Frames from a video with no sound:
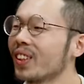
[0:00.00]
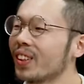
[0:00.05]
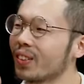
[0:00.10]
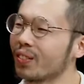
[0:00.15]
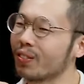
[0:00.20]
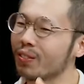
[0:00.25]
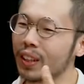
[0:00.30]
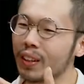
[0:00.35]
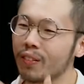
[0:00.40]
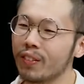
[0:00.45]
know,
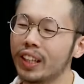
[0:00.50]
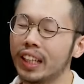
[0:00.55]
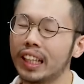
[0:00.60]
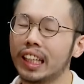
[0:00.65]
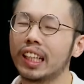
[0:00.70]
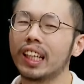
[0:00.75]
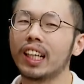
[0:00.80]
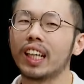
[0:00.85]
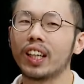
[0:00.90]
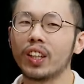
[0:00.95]

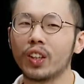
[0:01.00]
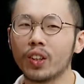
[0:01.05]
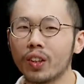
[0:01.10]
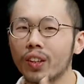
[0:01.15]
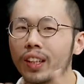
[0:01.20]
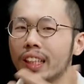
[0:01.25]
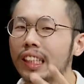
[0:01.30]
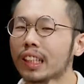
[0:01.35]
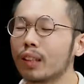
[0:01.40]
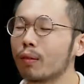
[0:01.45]
maybe your
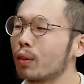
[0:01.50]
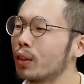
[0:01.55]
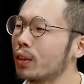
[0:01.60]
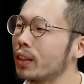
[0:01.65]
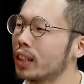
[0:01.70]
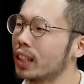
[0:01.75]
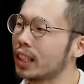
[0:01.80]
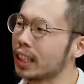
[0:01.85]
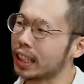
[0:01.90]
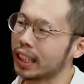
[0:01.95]

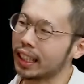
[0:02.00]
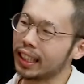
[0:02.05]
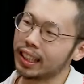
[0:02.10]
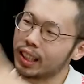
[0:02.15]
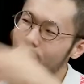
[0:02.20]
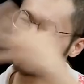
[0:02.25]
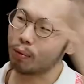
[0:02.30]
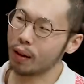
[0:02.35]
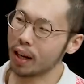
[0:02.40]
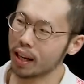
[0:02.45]
inspiration can
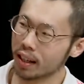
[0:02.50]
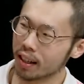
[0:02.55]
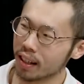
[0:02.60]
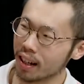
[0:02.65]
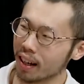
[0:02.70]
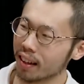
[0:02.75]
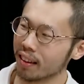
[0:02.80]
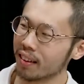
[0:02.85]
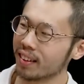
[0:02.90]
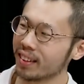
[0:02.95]
inspire
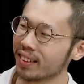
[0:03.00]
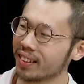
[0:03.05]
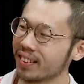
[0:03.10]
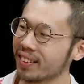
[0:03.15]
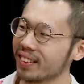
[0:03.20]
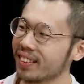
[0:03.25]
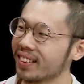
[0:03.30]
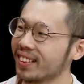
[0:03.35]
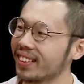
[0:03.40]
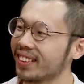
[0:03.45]
others
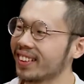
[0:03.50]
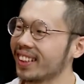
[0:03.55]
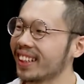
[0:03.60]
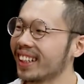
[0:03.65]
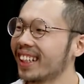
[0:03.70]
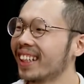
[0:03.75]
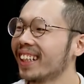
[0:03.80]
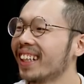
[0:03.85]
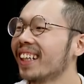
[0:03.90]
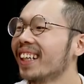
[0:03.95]
also.
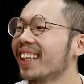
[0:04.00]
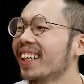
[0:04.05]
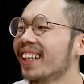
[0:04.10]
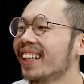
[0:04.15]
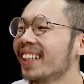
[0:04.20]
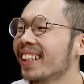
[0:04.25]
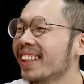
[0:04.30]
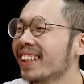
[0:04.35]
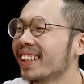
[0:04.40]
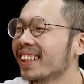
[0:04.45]
Yeah.
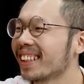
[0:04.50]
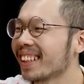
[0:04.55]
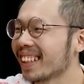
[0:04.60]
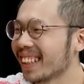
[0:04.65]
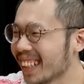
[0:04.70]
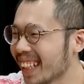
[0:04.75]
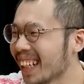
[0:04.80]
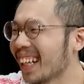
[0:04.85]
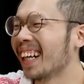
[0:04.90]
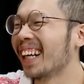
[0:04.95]
Hopefully, so,
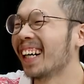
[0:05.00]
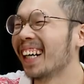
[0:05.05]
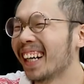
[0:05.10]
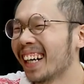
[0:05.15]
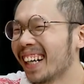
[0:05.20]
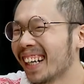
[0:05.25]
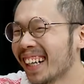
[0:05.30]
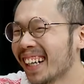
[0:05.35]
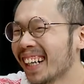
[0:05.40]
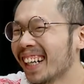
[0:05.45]
yeah.
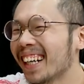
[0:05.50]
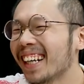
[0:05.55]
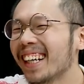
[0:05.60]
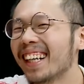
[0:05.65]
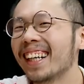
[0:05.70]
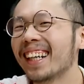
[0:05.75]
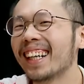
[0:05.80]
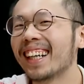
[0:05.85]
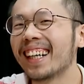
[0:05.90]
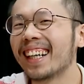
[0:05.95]
hopefully, hopefully.
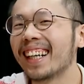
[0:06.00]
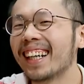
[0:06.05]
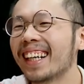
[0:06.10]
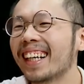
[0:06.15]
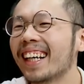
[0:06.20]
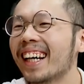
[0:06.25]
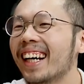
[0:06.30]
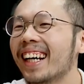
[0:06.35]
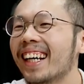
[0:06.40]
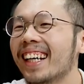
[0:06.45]

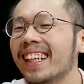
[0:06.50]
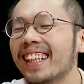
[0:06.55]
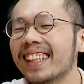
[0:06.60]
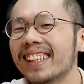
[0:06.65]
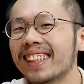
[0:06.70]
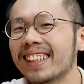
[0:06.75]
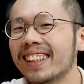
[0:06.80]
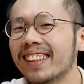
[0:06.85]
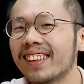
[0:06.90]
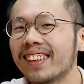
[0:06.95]
yeah.
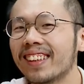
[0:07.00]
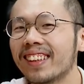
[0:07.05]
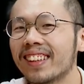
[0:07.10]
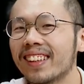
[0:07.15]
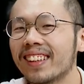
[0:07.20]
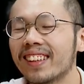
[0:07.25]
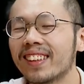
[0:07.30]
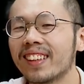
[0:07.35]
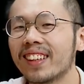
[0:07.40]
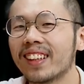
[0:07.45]

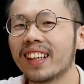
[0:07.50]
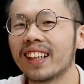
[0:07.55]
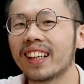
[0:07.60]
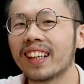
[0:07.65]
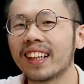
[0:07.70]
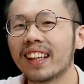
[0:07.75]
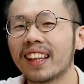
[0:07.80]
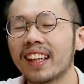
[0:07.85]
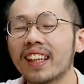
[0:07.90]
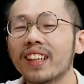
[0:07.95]
So
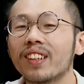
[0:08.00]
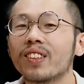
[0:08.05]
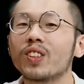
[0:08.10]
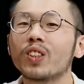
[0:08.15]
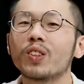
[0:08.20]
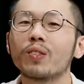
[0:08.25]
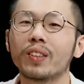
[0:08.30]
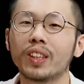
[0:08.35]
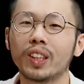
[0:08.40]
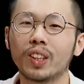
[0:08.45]
uh, thank you
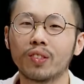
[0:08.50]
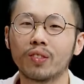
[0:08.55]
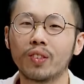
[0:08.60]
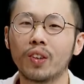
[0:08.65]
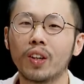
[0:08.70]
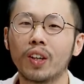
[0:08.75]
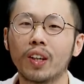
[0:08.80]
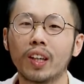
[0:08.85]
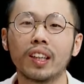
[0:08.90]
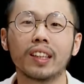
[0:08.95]
so much for
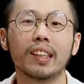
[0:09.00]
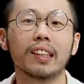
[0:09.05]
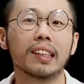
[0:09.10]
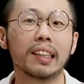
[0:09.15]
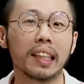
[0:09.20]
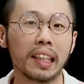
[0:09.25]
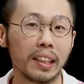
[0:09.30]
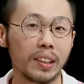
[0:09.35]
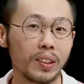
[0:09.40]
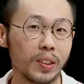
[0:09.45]

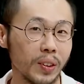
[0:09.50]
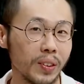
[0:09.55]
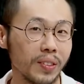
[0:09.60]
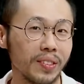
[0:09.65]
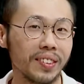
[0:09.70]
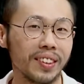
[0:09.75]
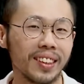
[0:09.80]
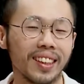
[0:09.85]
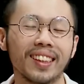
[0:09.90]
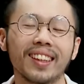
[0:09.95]
staying
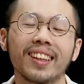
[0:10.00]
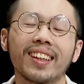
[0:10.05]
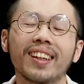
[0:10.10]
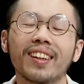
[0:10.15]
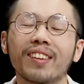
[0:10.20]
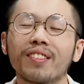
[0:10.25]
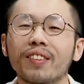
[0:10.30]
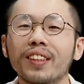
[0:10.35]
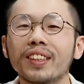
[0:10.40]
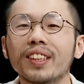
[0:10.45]
tuned and
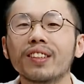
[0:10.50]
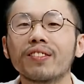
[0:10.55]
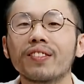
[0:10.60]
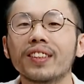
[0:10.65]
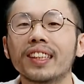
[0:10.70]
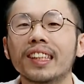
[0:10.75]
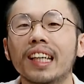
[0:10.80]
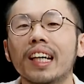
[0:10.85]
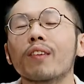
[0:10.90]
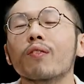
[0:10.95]
our
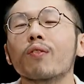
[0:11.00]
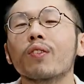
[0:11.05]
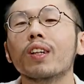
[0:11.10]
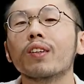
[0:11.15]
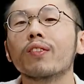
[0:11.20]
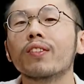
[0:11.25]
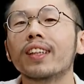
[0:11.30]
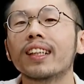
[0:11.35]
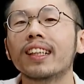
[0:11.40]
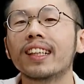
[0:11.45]
face-to-face. -face, I'm
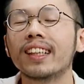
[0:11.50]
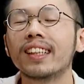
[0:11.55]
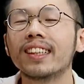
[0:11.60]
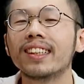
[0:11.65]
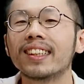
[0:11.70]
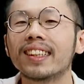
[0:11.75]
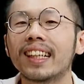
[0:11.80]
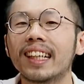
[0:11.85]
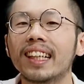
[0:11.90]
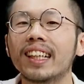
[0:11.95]
William Granley
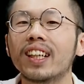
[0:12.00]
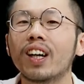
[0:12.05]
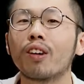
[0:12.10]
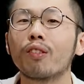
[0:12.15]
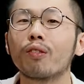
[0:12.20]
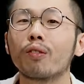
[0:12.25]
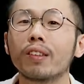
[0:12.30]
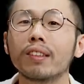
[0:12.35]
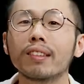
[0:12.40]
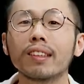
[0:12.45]
signing off.
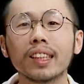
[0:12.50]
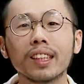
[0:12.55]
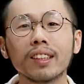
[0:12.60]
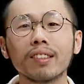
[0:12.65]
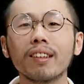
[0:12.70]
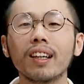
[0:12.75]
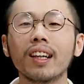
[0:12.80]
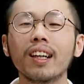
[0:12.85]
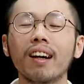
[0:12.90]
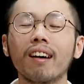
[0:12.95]
We'll see you
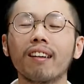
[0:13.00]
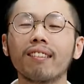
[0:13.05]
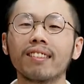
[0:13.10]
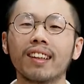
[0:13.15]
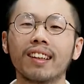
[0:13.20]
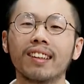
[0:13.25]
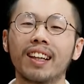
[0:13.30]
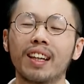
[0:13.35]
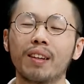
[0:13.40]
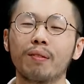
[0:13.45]
on
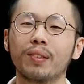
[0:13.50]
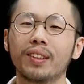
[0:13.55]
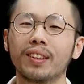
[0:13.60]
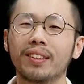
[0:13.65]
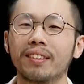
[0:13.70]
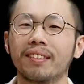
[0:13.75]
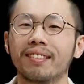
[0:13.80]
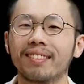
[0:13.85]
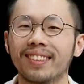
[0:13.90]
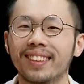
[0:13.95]
another
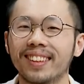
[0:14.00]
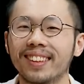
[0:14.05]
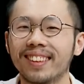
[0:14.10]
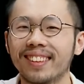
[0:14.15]
episode.